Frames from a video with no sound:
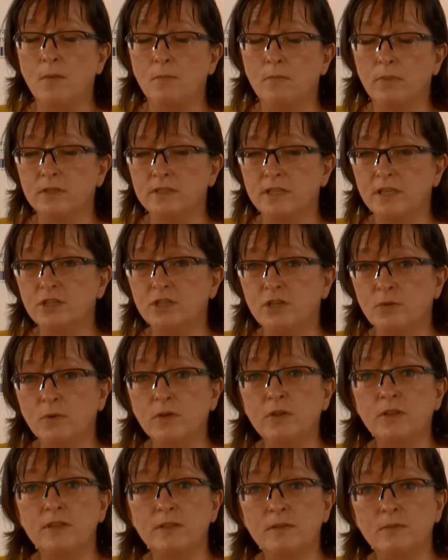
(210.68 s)
Essentially,
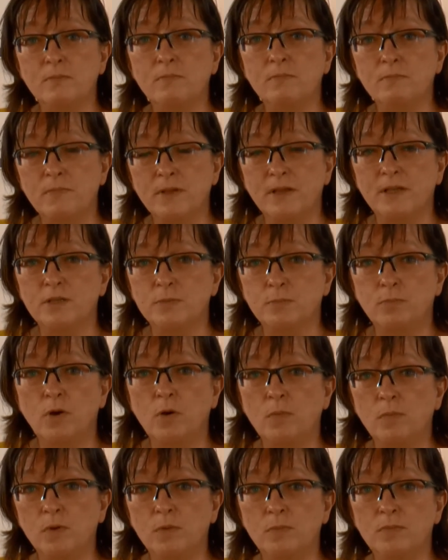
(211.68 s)
one of the biggest
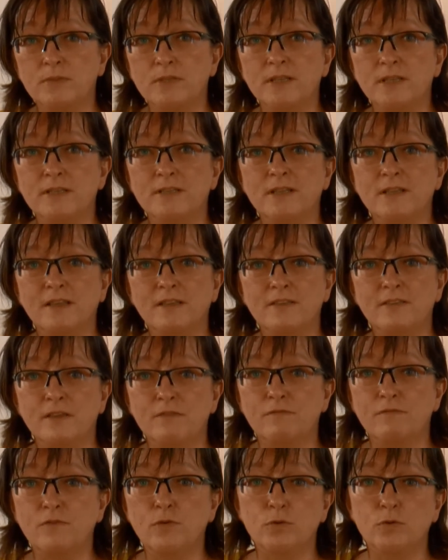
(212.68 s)
problems is the
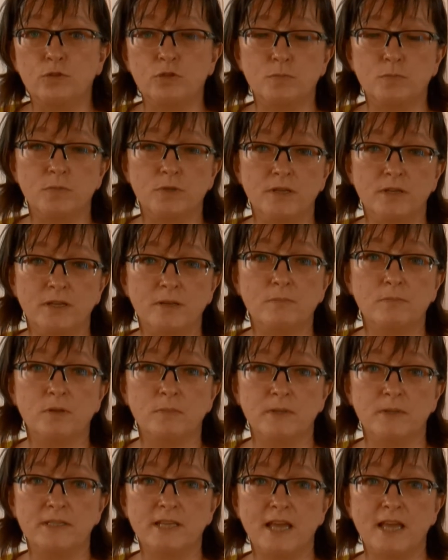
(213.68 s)
enforcement and
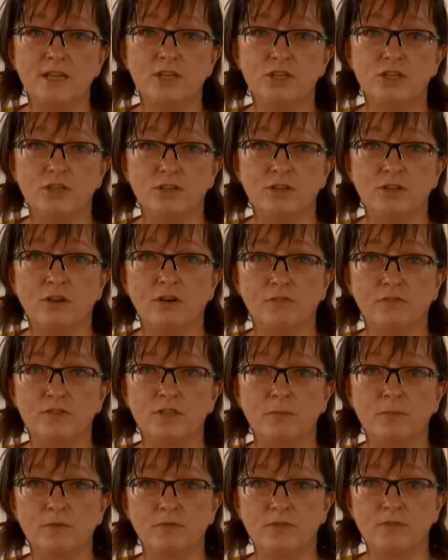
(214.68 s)
implementation of
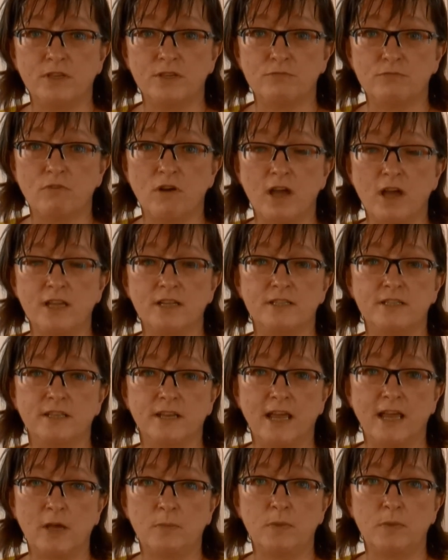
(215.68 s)
some of these rights
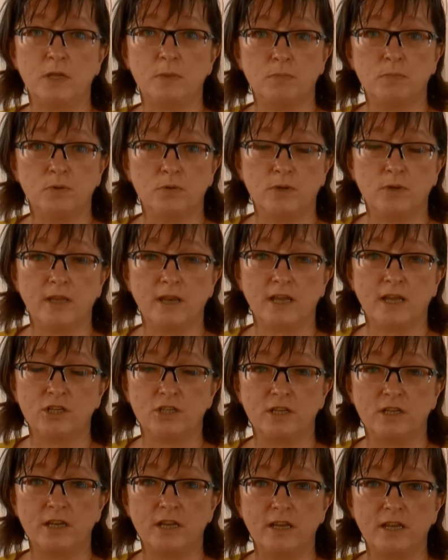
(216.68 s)
and how people can
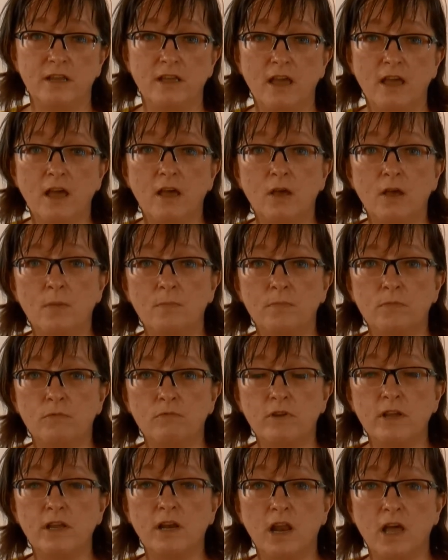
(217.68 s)
actually
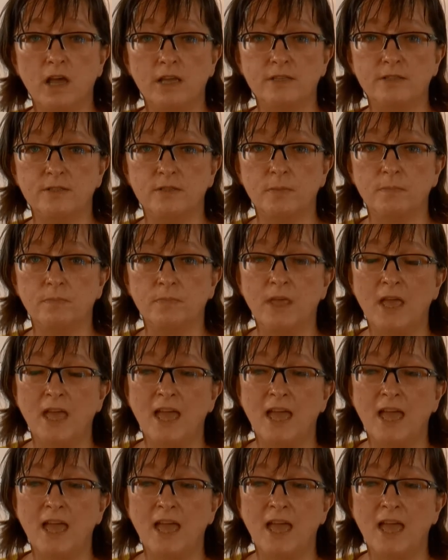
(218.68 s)
realise them.